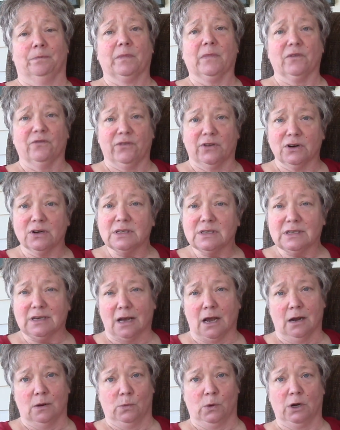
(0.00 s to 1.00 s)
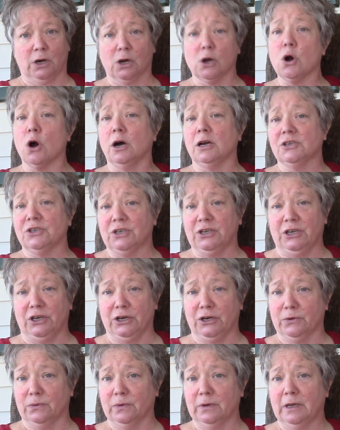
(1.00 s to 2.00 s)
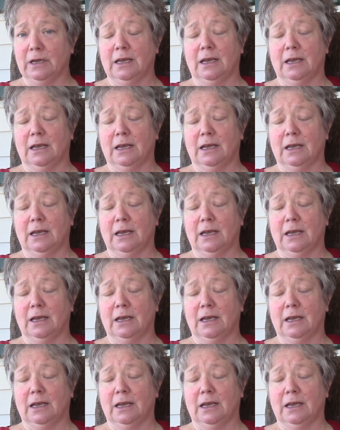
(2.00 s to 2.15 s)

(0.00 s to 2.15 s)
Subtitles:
First, I want to caution you.